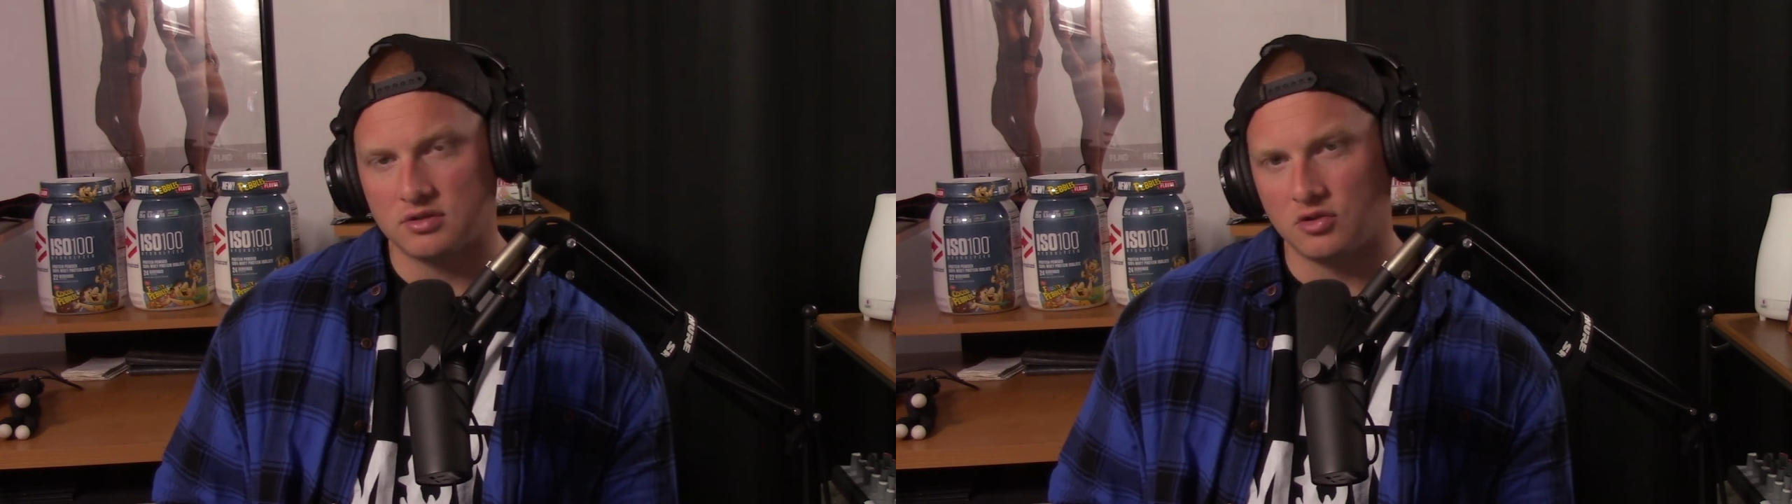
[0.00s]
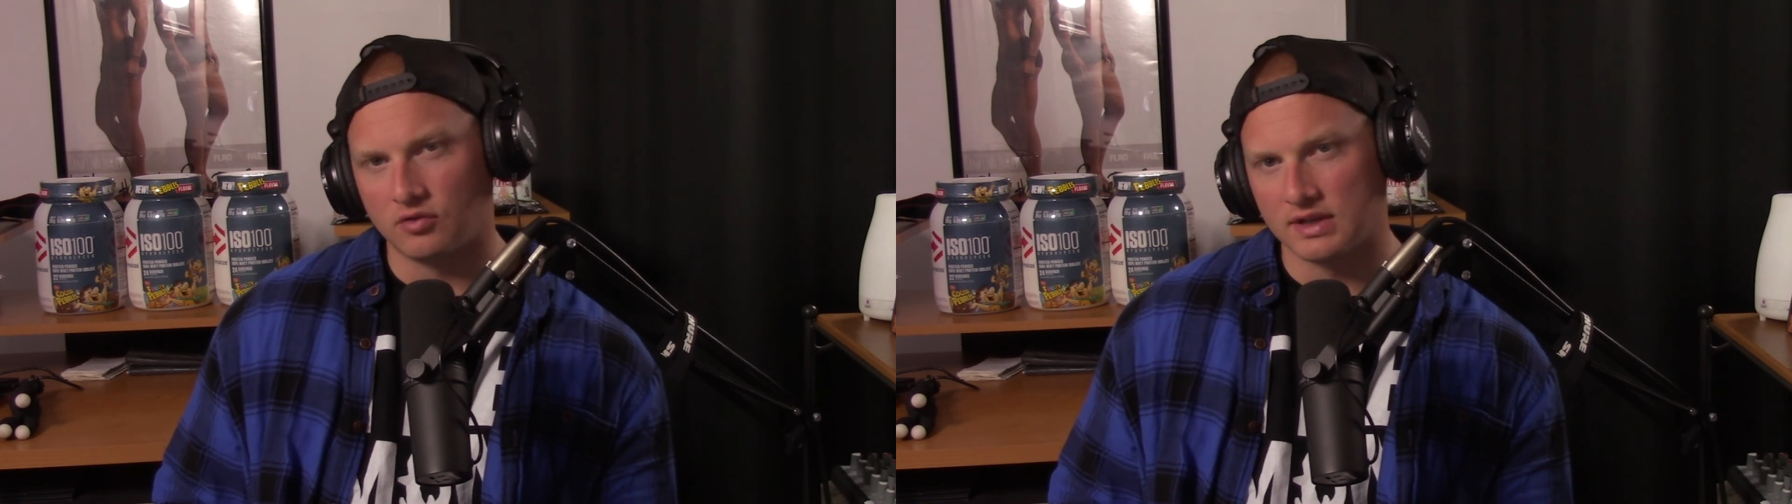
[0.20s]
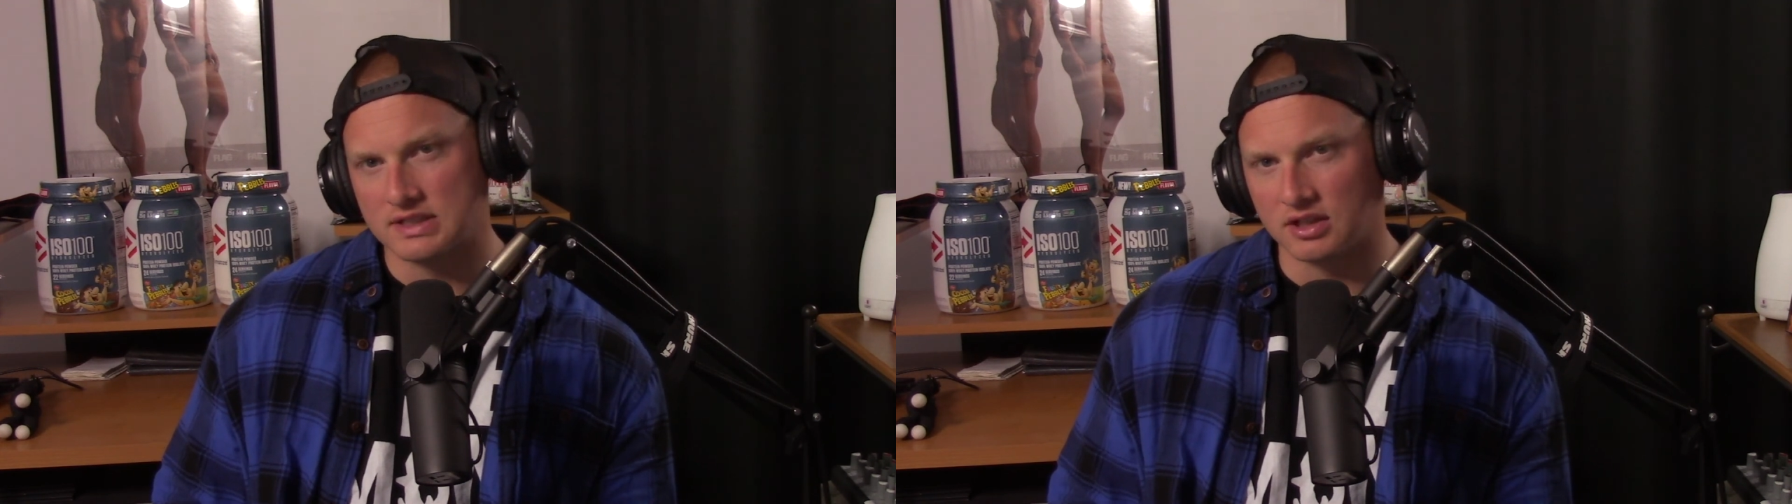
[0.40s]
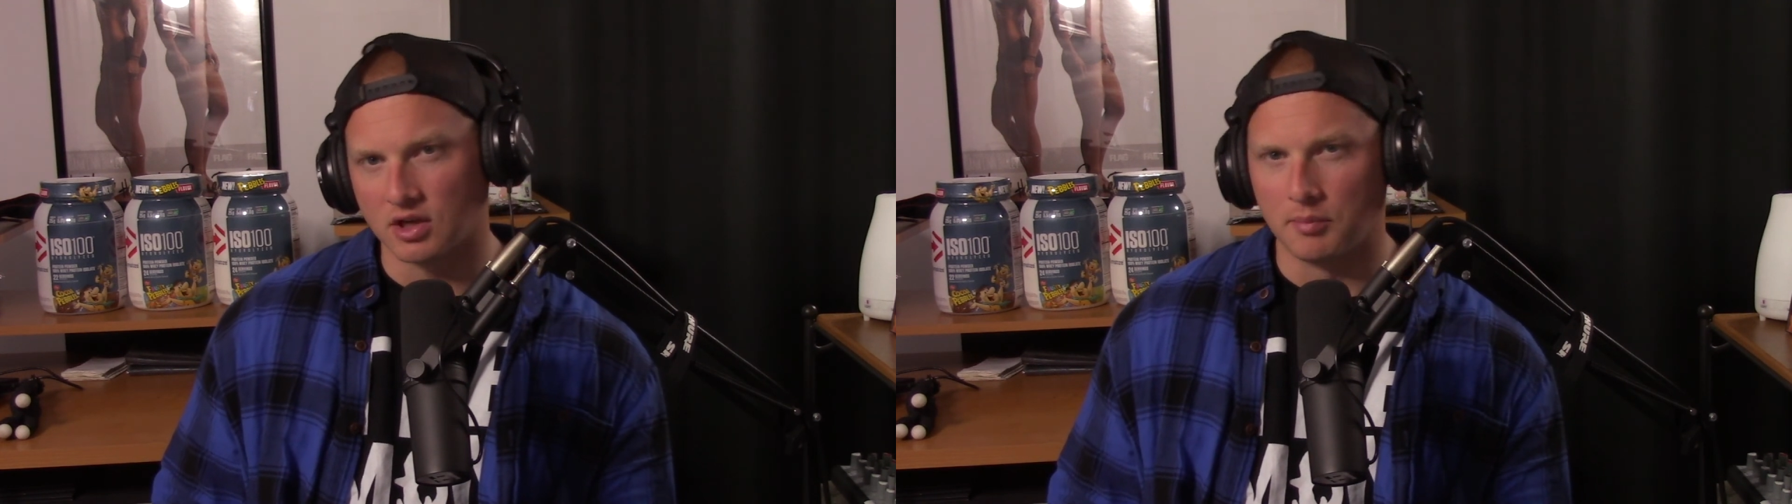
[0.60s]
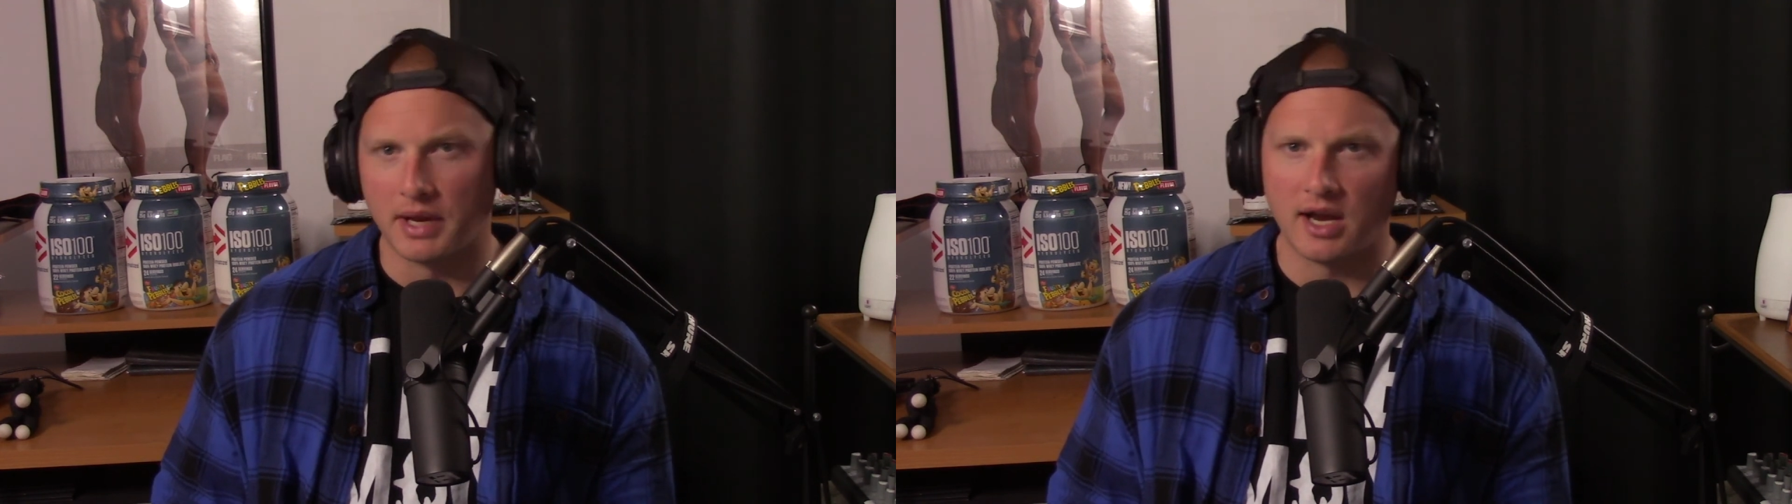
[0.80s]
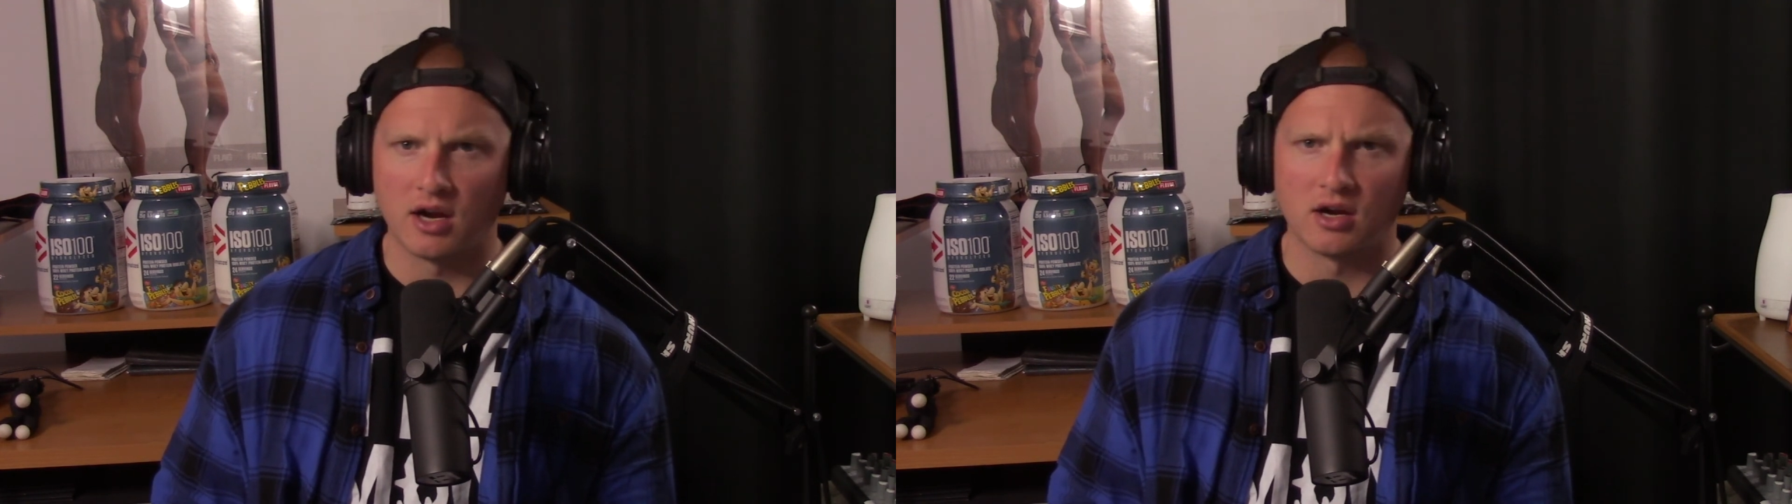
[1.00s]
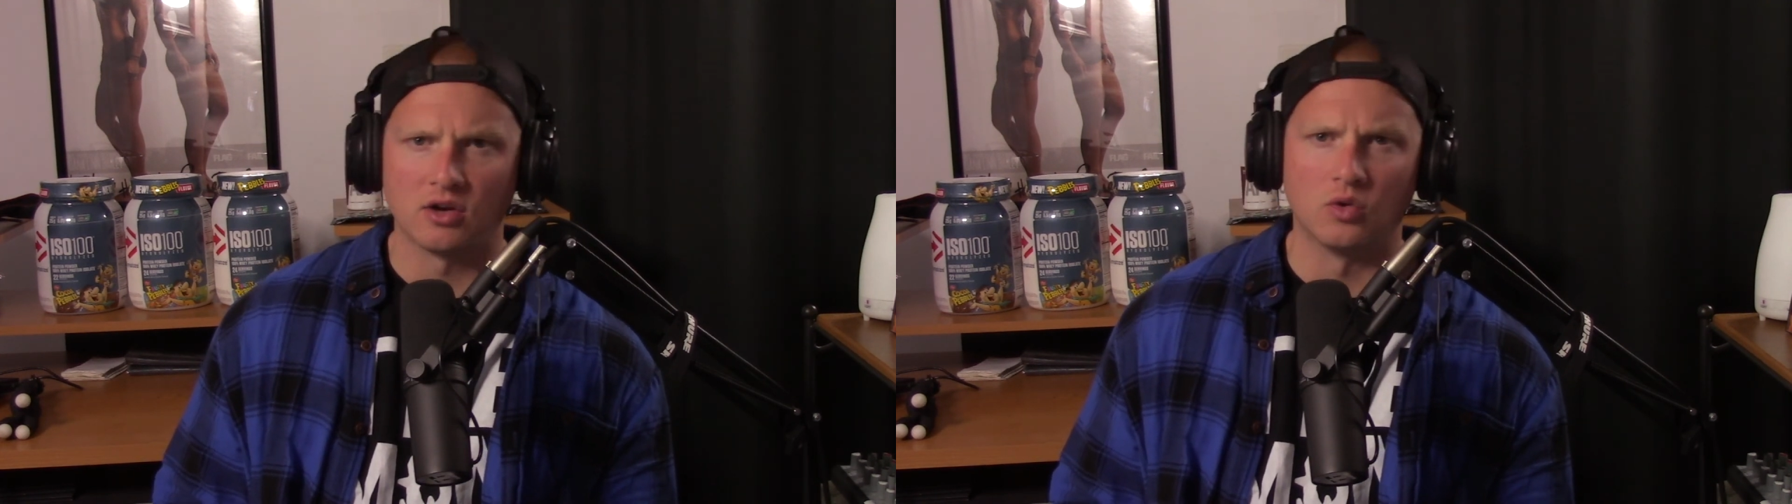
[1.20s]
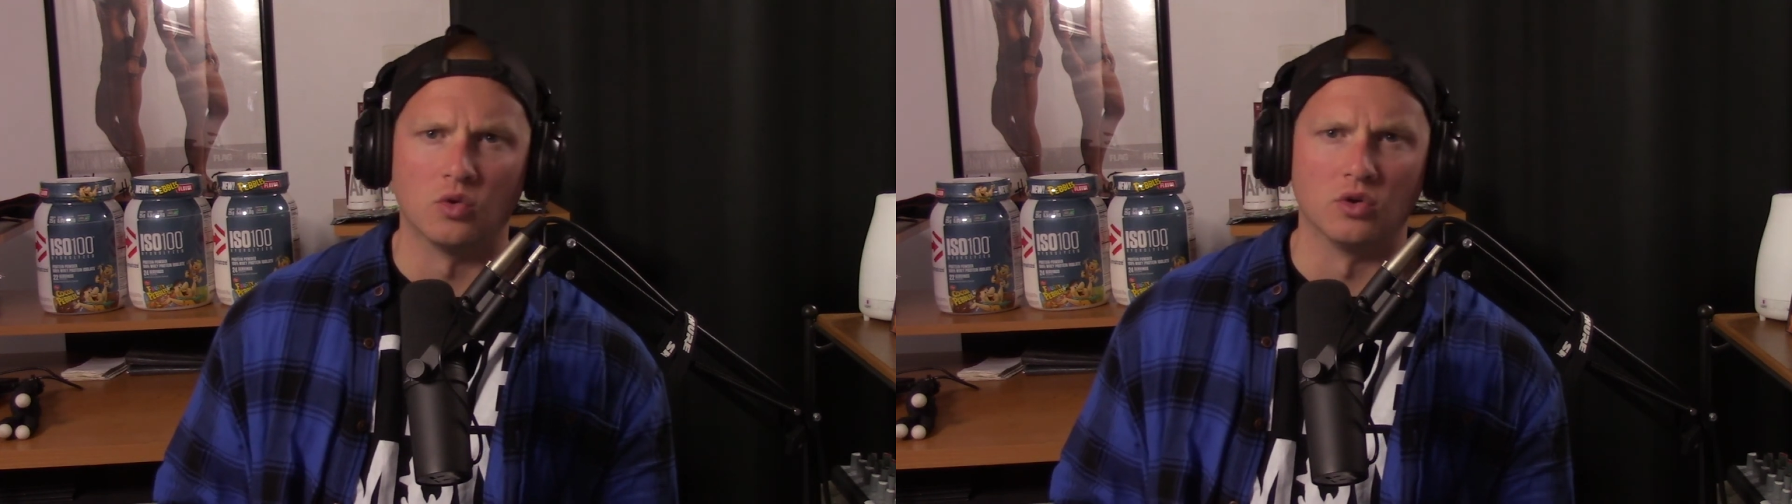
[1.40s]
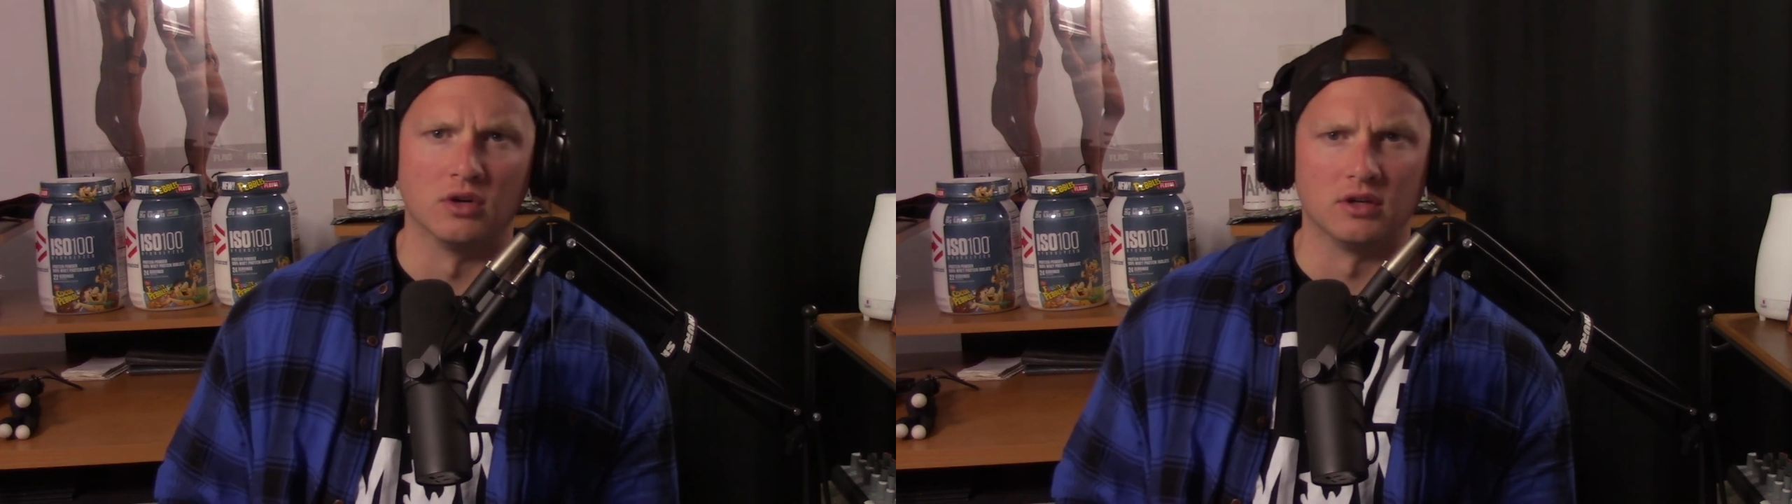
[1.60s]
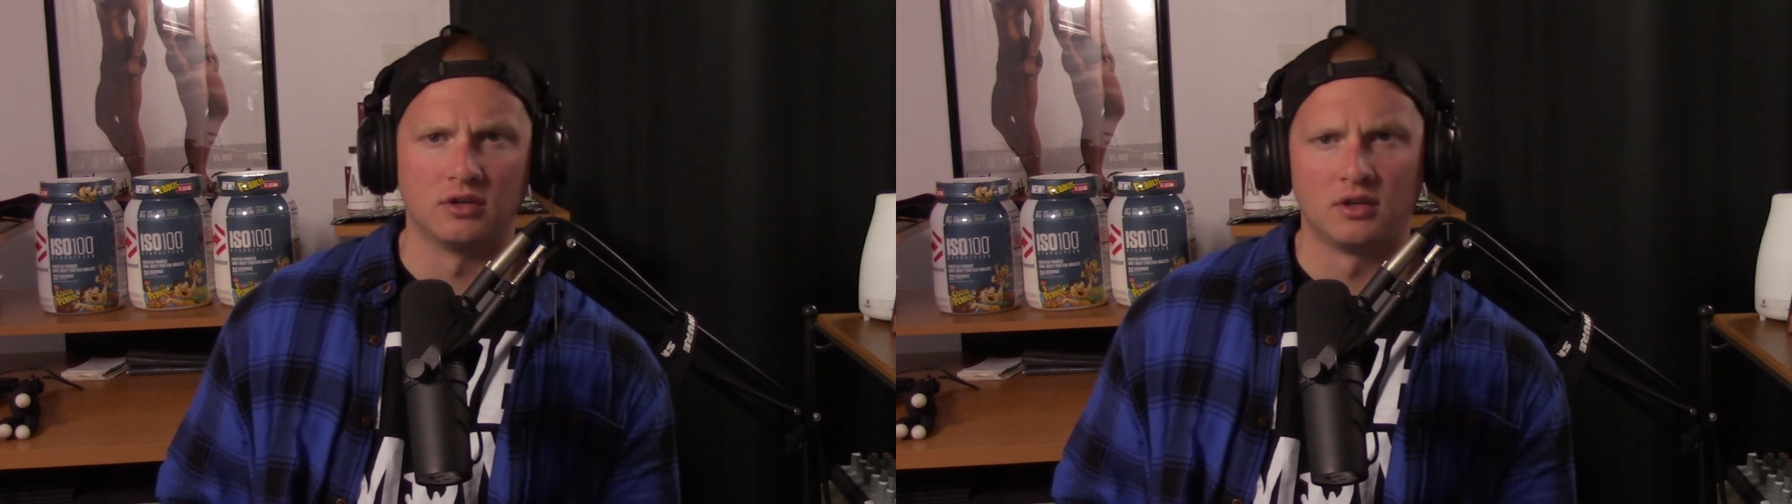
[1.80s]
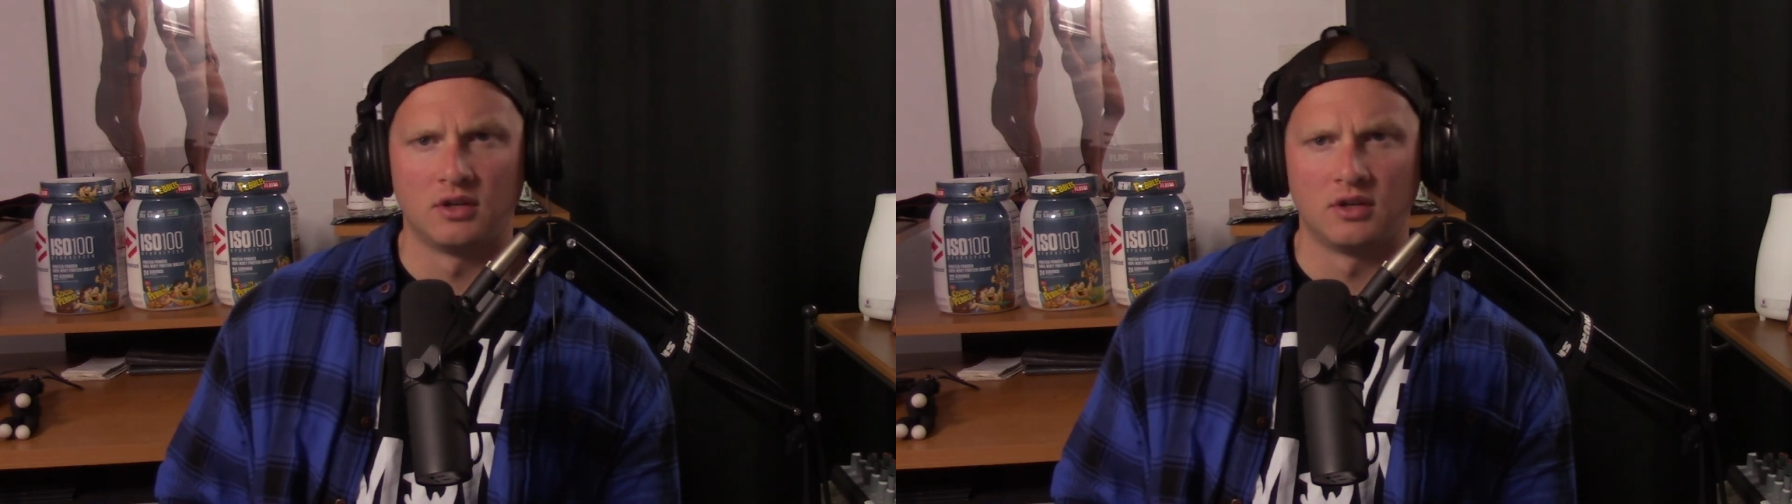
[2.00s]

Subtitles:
reason to compare or